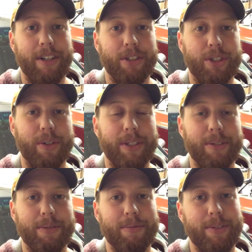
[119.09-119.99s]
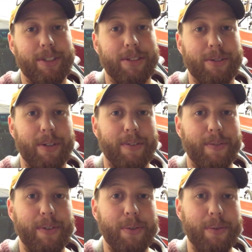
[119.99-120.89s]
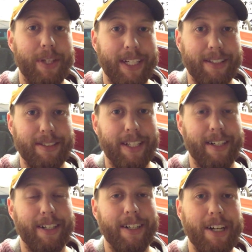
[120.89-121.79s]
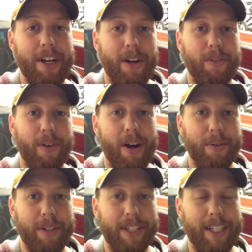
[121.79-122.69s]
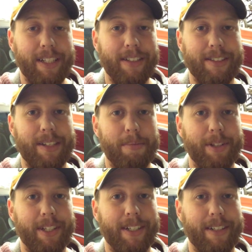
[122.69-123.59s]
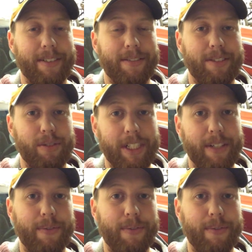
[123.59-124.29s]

I'll show you just sort of a few things that are wrong with it and some of the unique